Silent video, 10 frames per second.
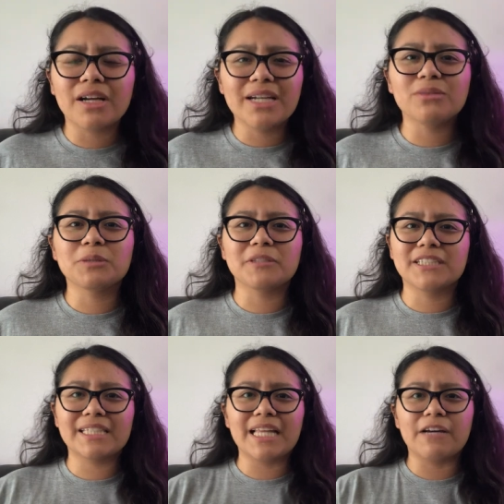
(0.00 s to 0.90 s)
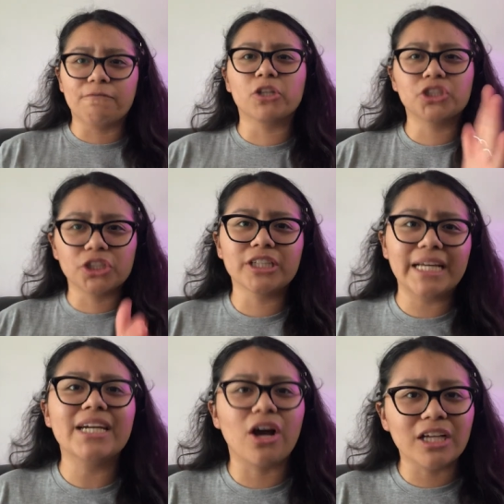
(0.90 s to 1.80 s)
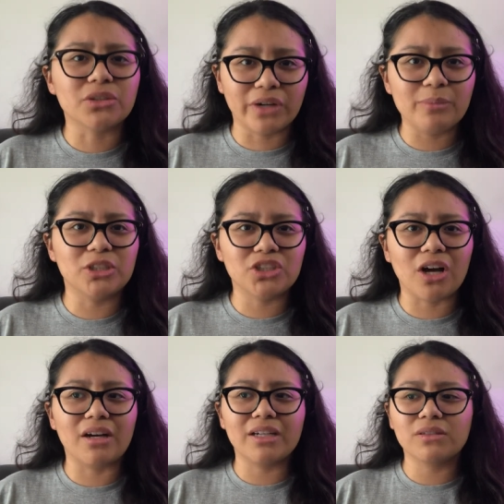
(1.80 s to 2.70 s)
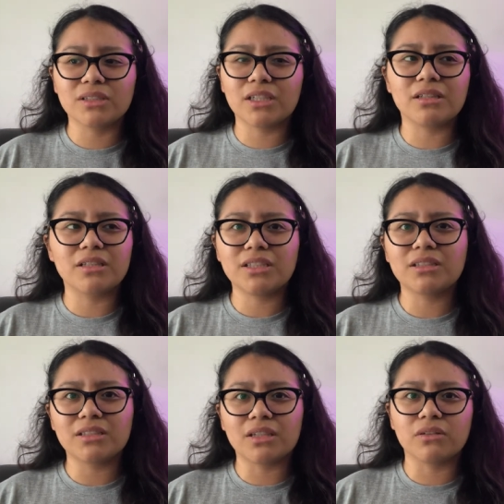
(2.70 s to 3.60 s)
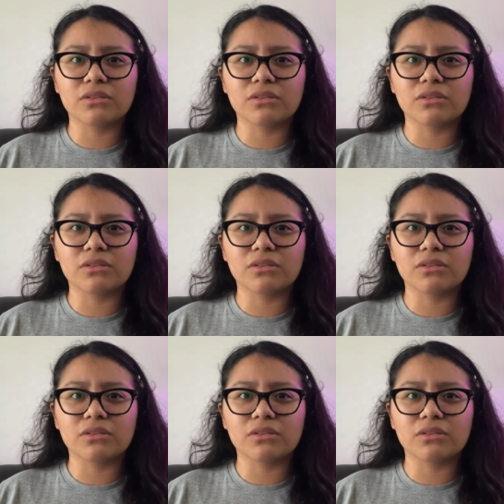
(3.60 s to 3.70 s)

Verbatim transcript: And it was supposed to say like for sure that he got his rabies shot. And I was like, this is like a,